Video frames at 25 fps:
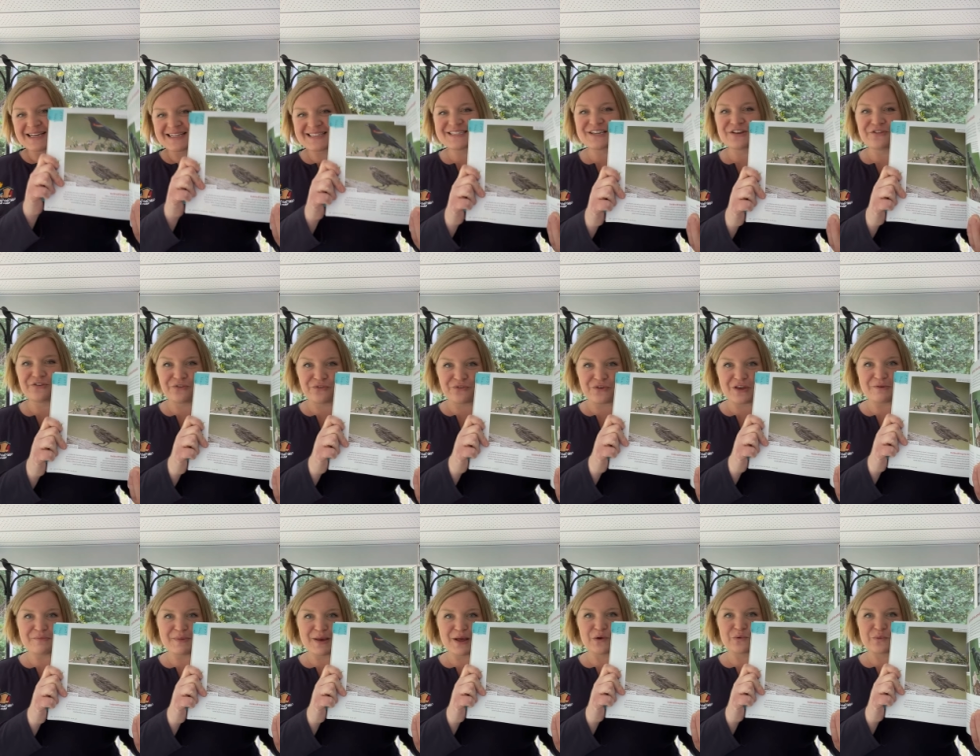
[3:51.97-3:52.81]
it's a
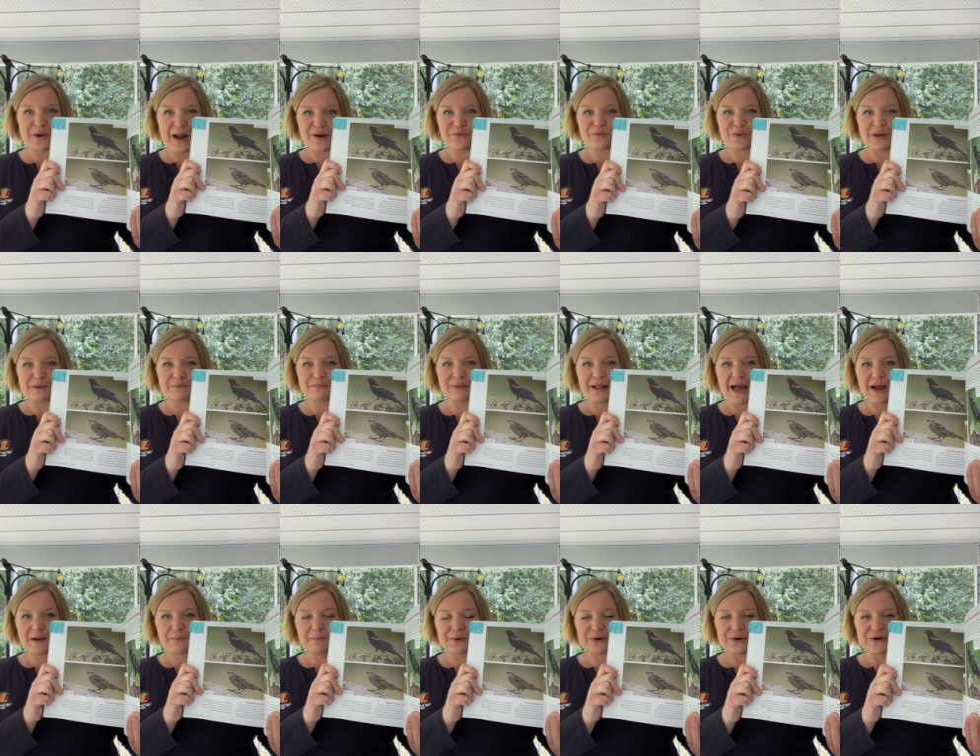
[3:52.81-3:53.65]
female red-winged
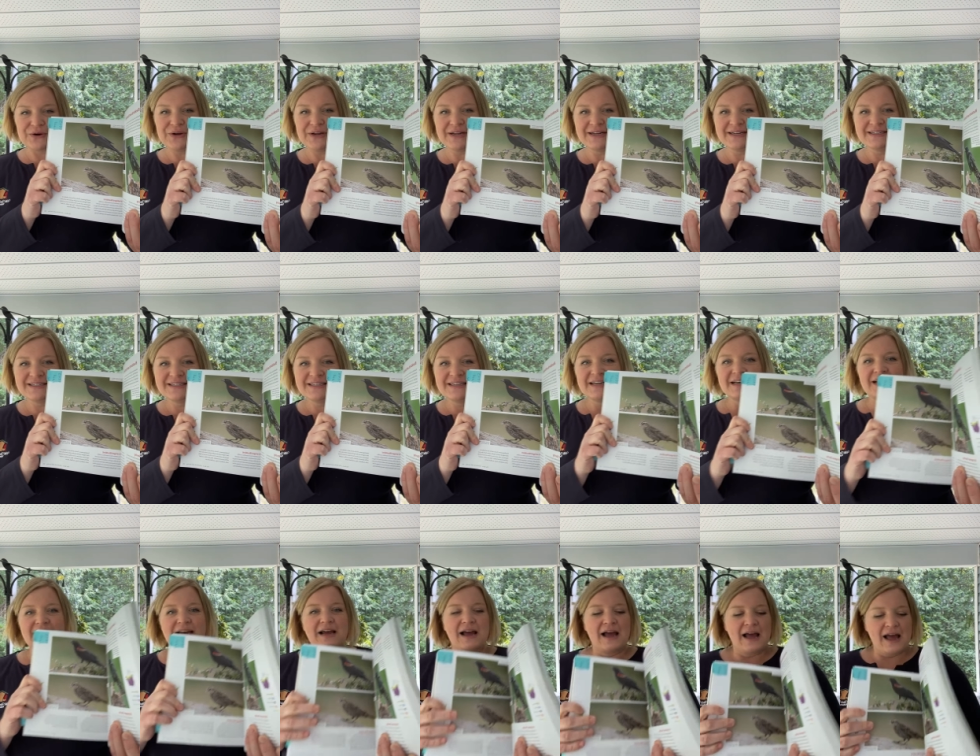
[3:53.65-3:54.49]
blackbird.
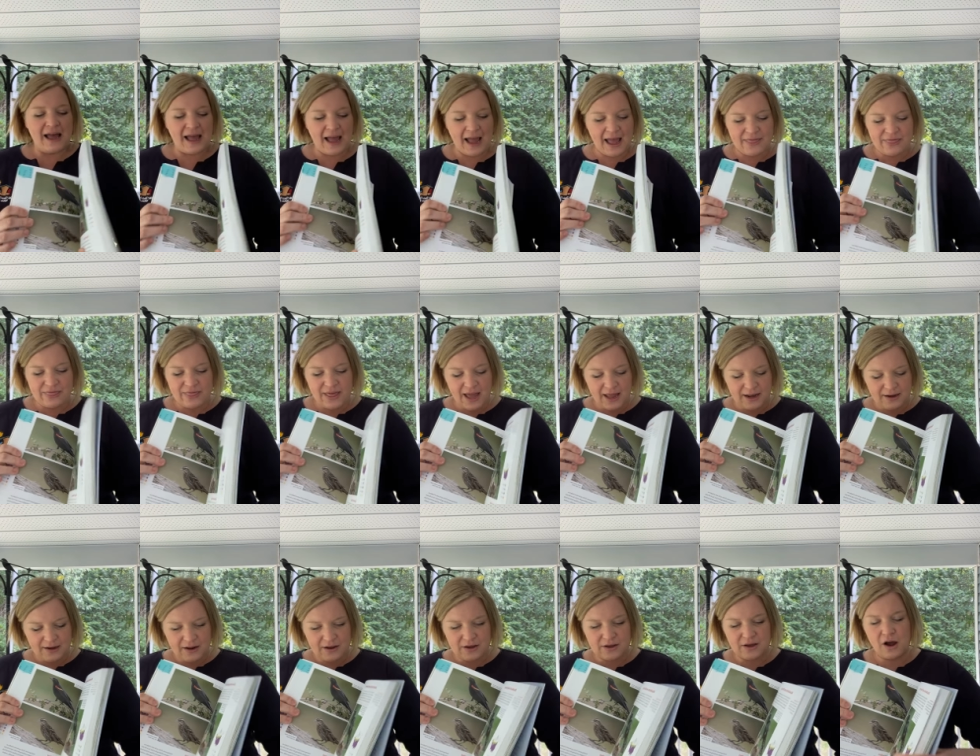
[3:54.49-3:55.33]
And
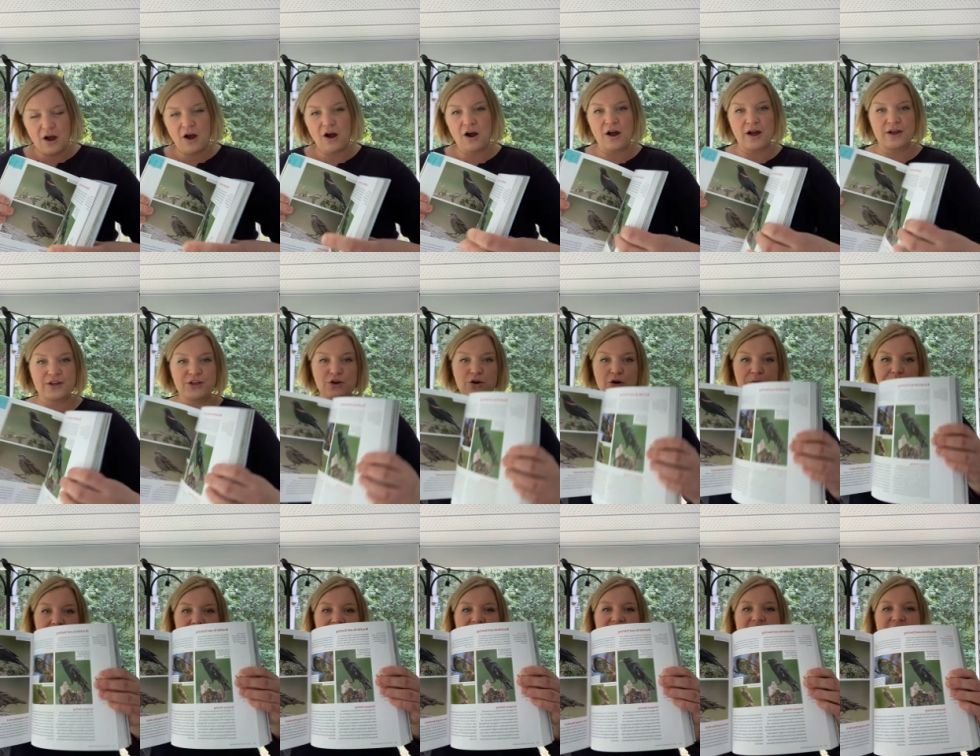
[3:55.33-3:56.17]
then
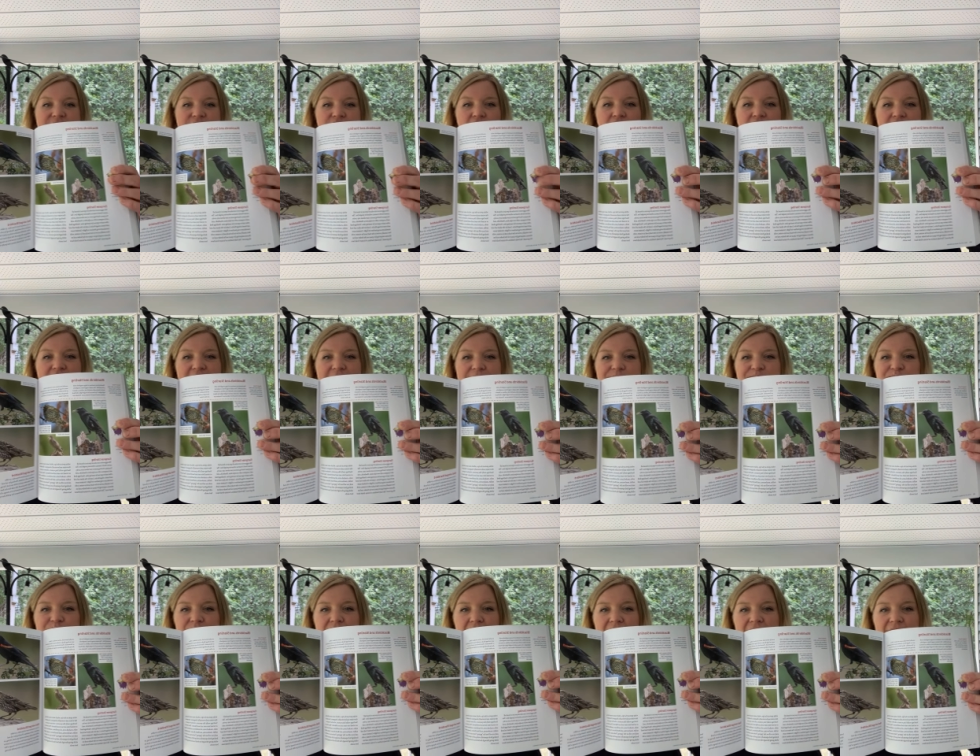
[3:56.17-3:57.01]
European starling.
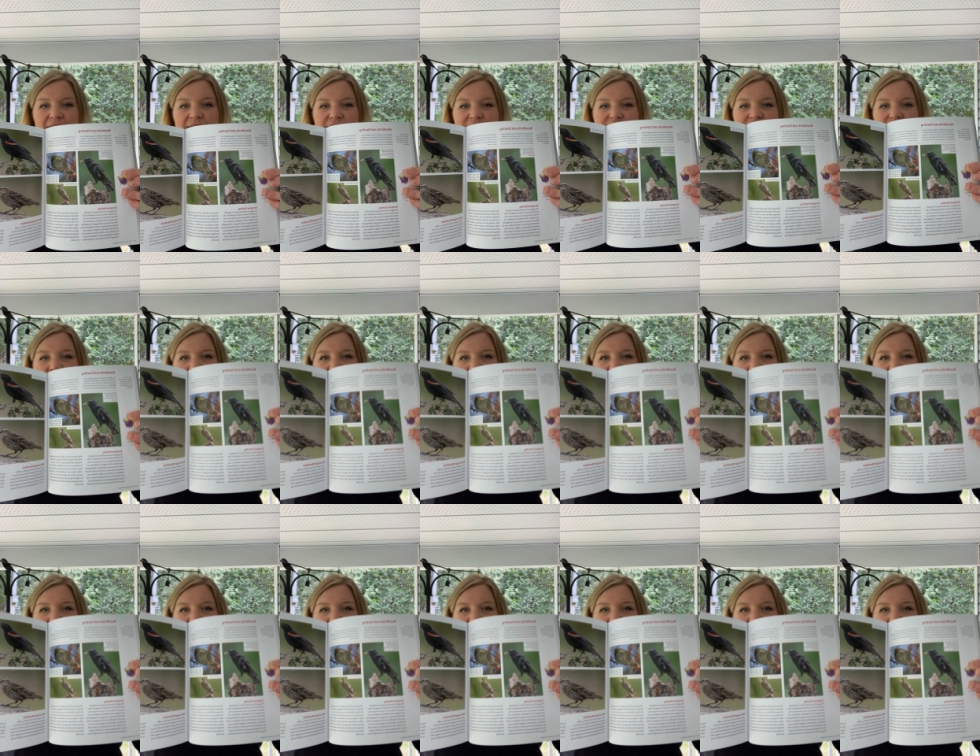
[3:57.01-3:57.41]
And